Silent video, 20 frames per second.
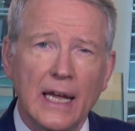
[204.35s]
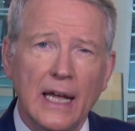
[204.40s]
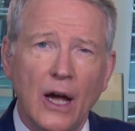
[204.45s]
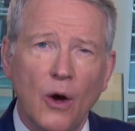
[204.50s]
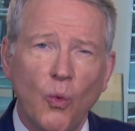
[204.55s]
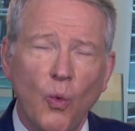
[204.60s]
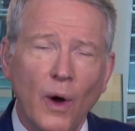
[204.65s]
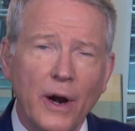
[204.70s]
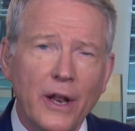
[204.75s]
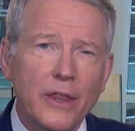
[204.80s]
Uh,
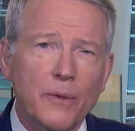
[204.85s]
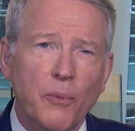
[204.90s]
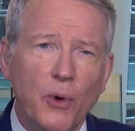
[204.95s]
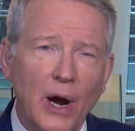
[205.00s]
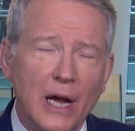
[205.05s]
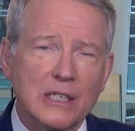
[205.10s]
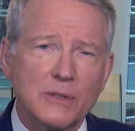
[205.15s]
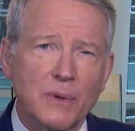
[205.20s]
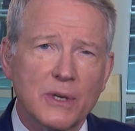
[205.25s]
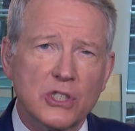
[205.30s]
what are the
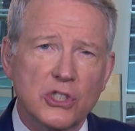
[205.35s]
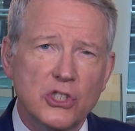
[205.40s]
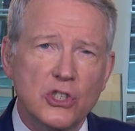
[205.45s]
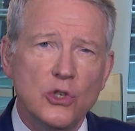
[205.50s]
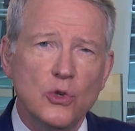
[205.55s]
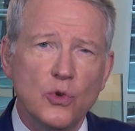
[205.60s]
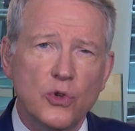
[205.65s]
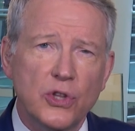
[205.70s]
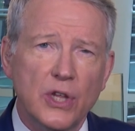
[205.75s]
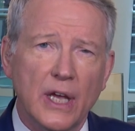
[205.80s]
prospects, do
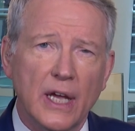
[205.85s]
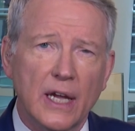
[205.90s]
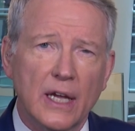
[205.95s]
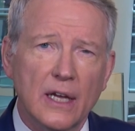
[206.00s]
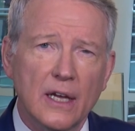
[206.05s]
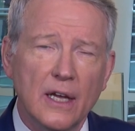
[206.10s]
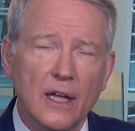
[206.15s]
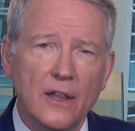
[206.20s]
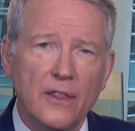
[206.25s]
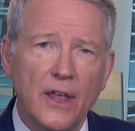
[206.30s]
you think,
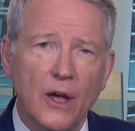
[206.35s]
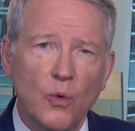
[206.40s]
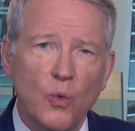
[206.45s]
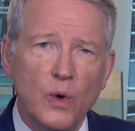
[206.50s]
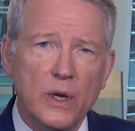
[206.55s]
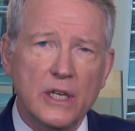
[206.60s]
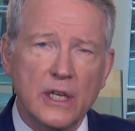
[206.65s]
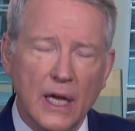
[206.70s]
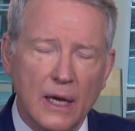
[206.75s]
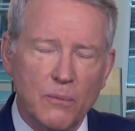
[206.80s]
that
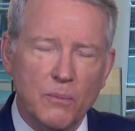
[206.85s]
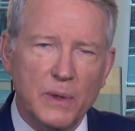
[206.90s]
we can,